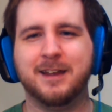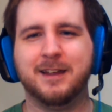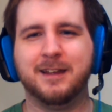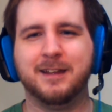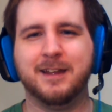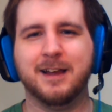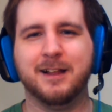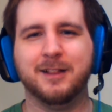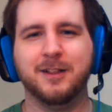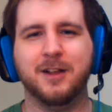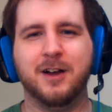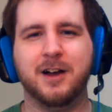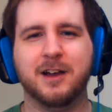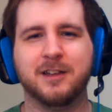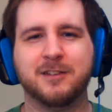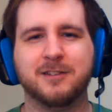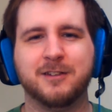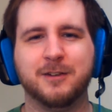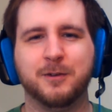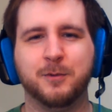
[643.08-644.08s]
Get
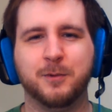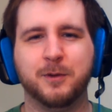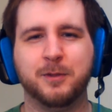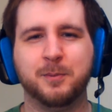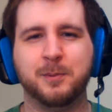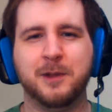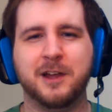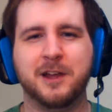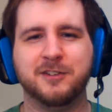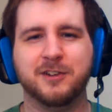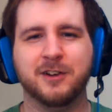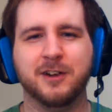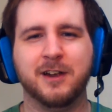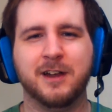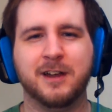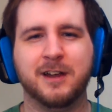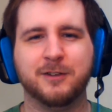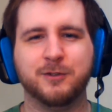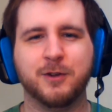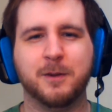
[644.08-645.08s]
lost. With pleasure.
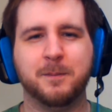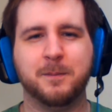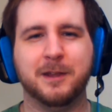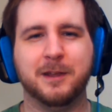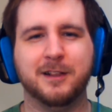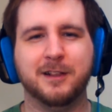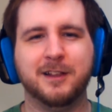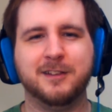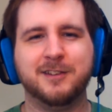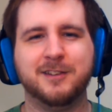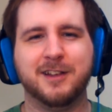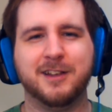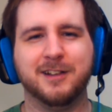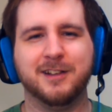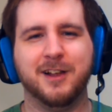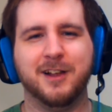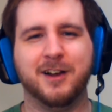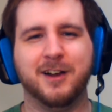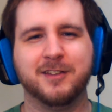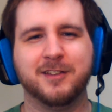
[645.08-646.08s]
Trumpet, let's get
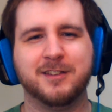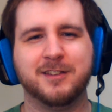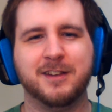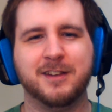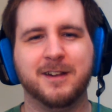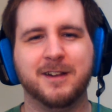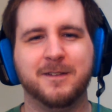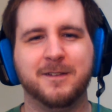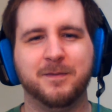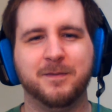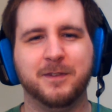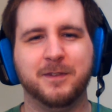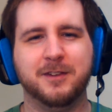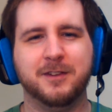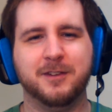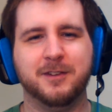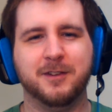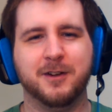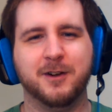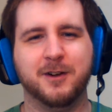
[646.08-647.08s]
lost.
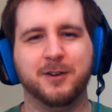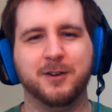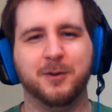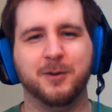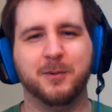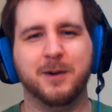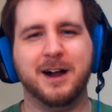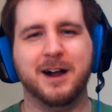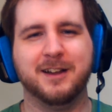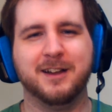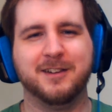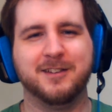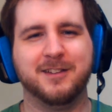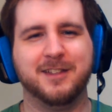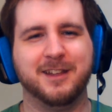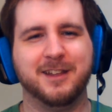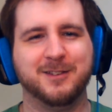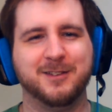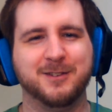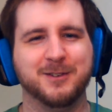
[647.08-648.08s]
This is hard to watch,
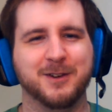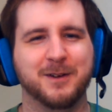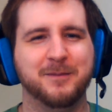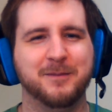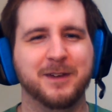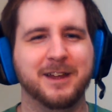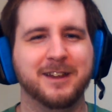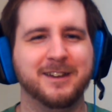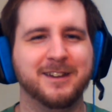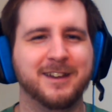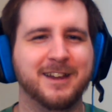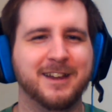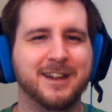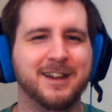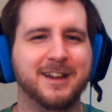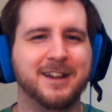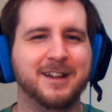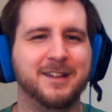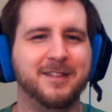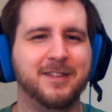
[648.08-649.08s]
thinks Trumpet.
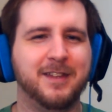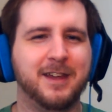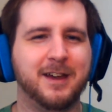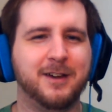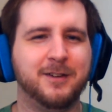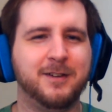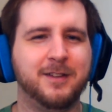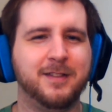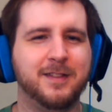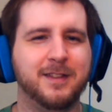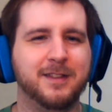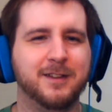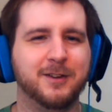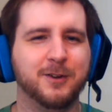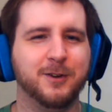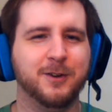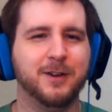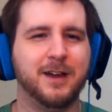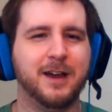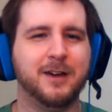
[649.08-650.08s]

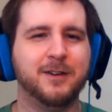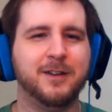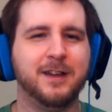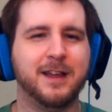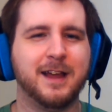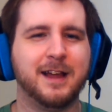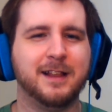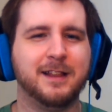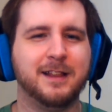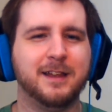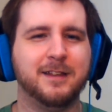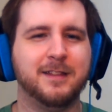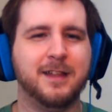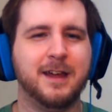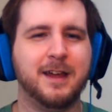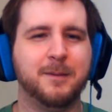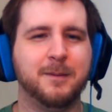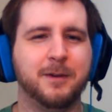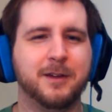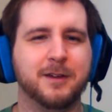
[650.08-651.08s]
How'd a guy like
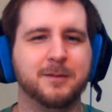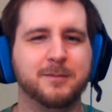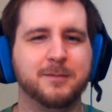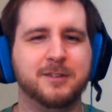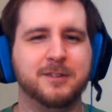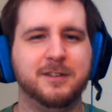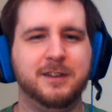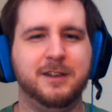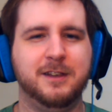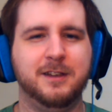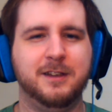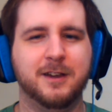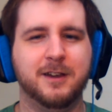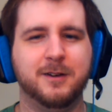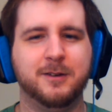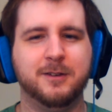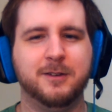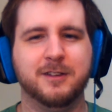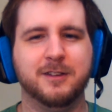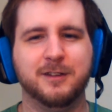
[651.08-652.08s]
that become
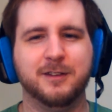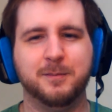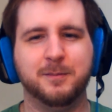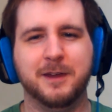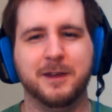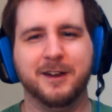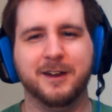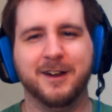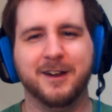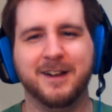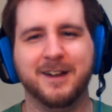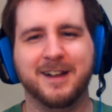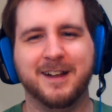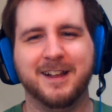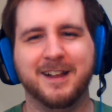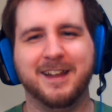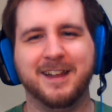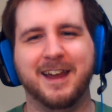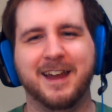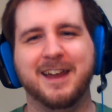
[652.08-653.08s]
CEO, says Spinner?
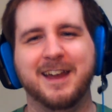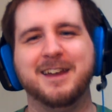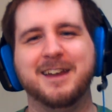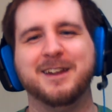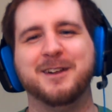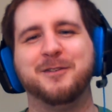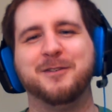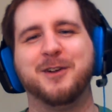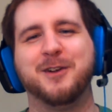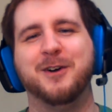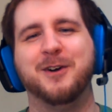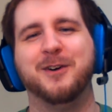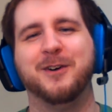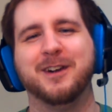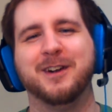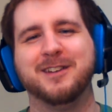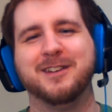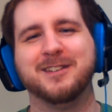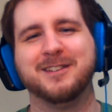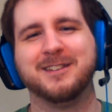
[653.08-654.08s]
And of
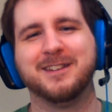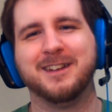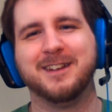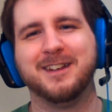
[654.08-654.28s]
course,